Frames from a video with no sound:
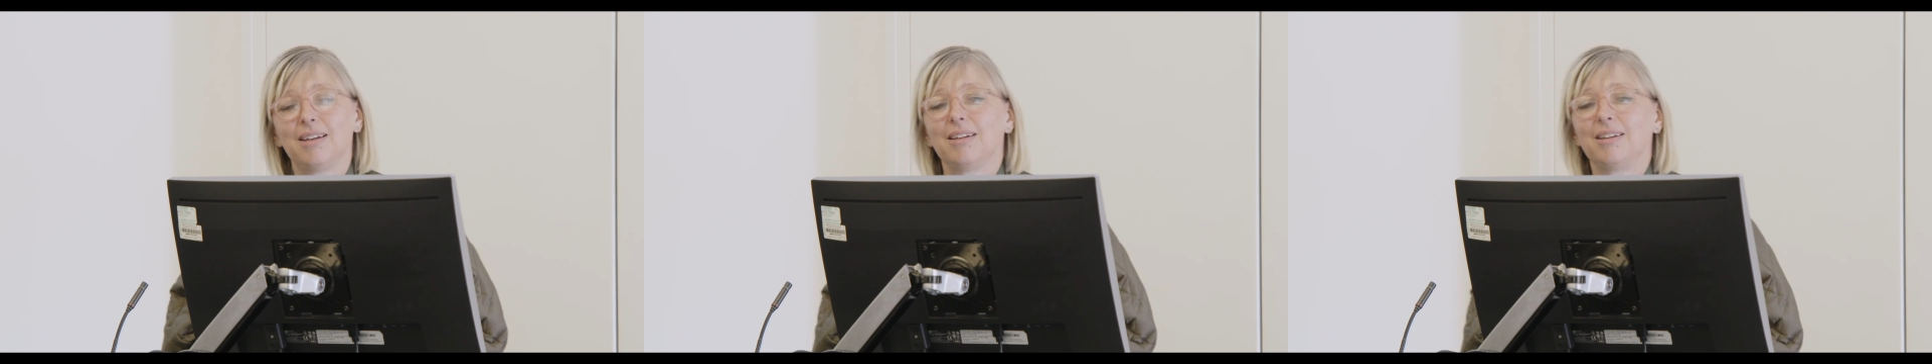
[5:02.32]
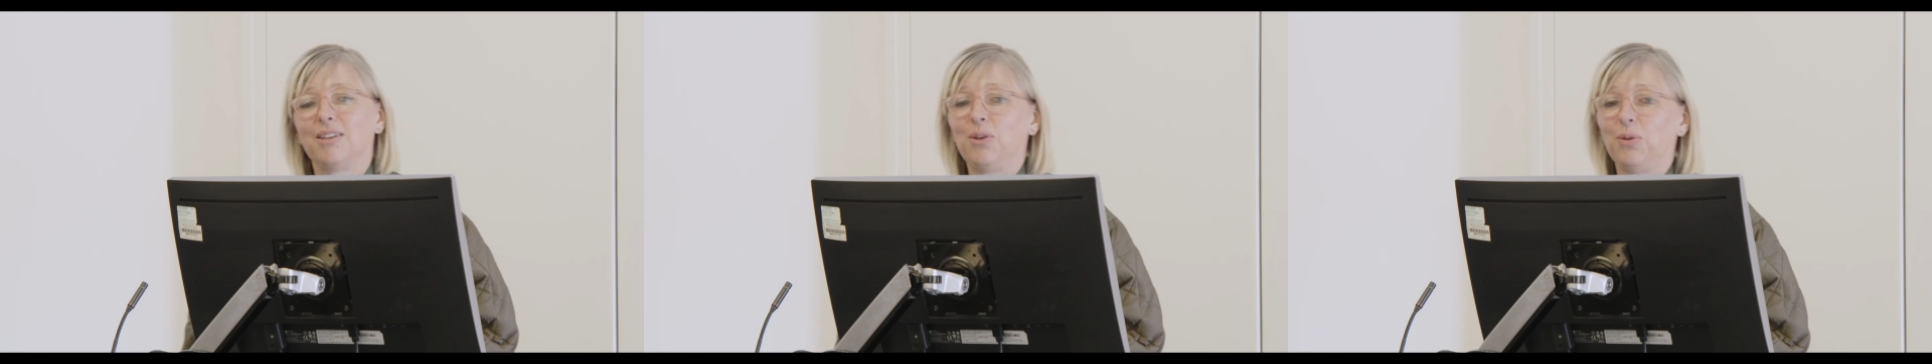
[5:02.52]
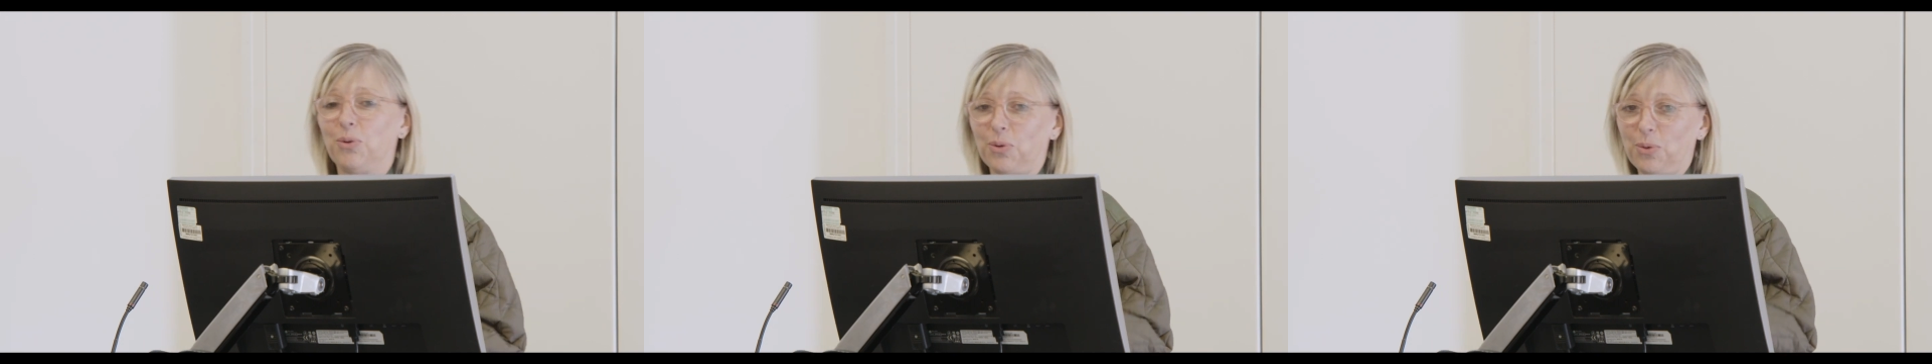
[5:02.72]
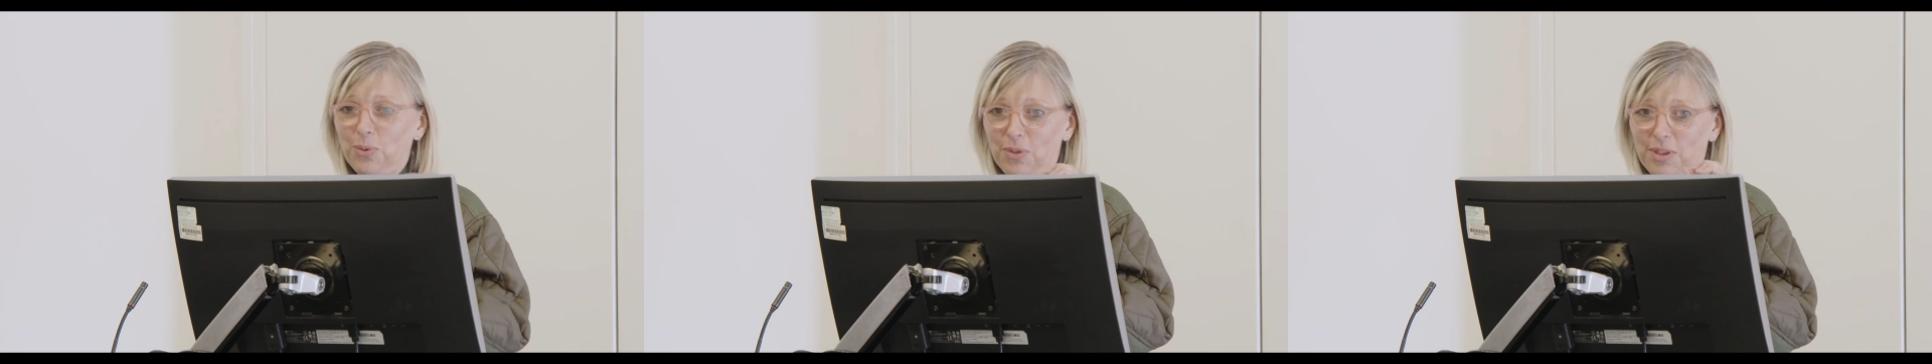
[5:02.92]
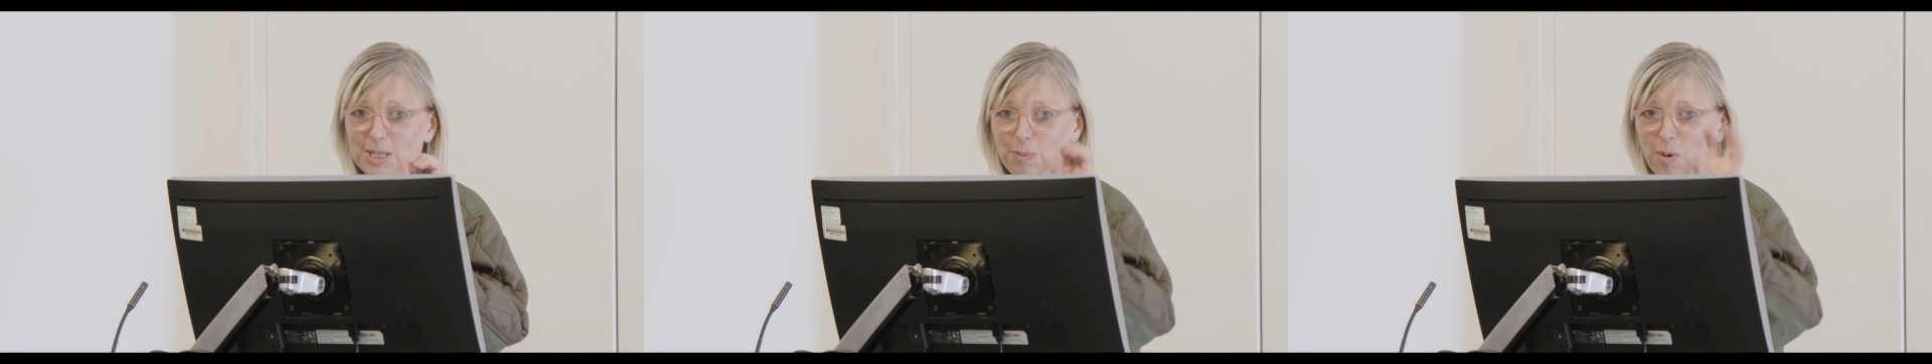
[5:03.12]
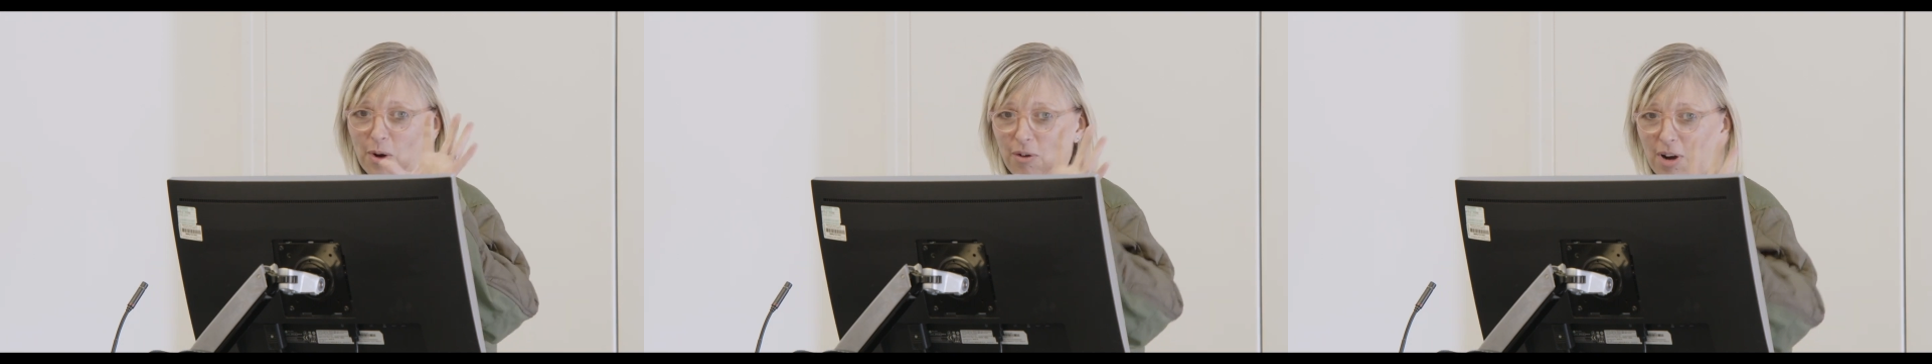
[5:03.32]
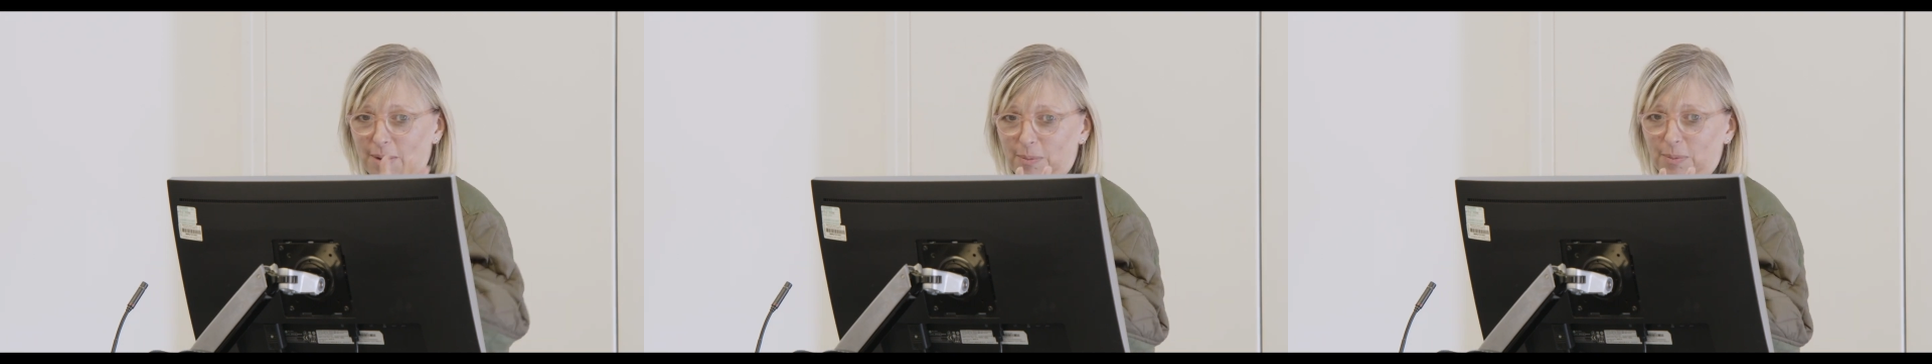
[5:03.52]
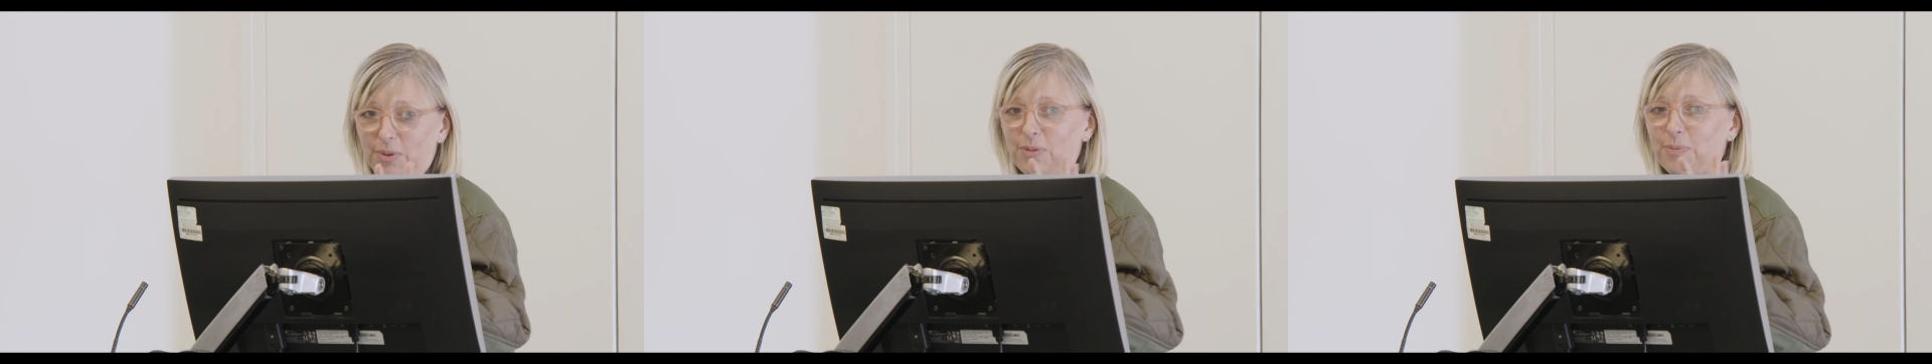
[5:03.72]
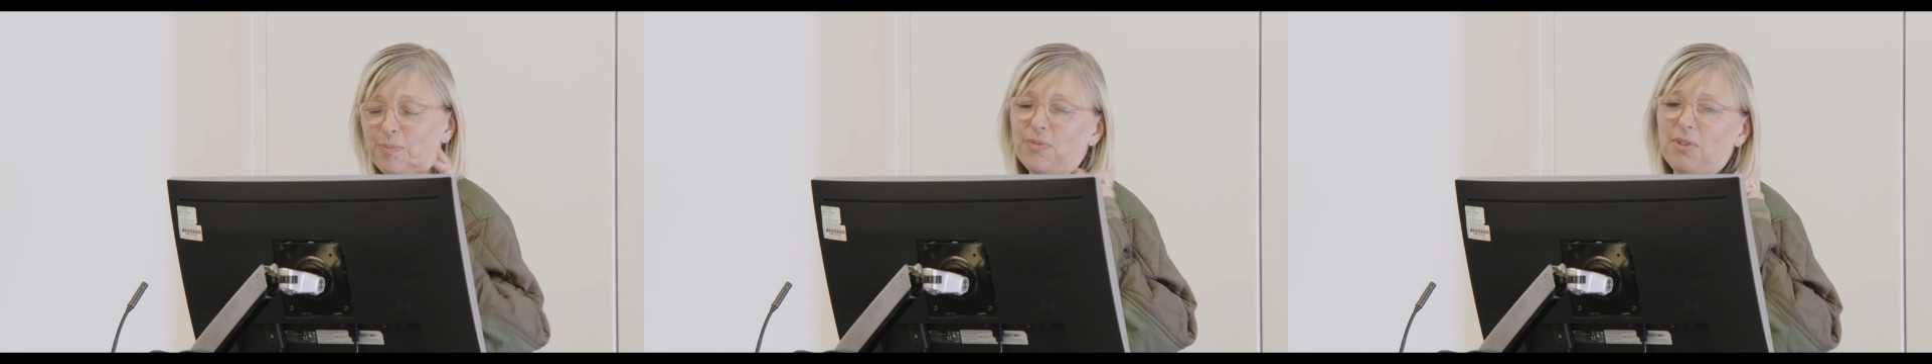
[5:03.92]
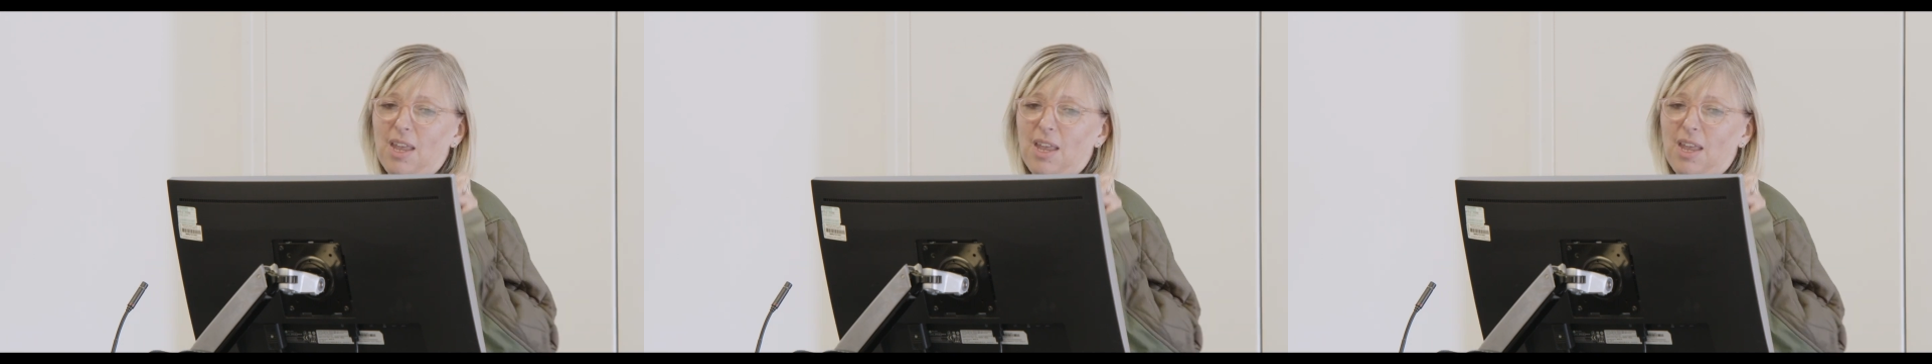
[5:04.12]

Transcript: use all these programs,